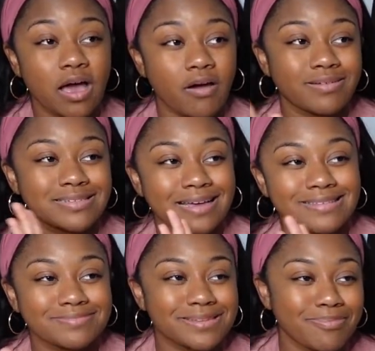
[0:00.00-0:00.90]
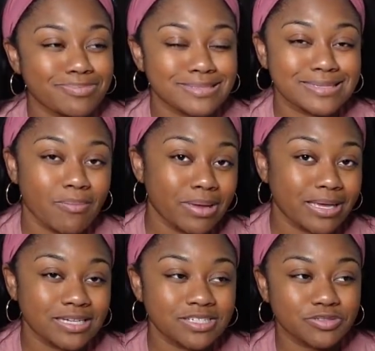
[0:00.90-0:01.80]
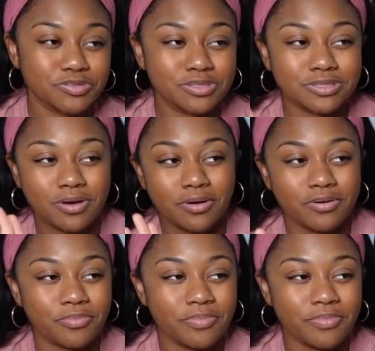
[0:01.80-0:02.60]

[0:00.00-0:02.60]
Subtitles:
I always had some type of stomach issues, you know.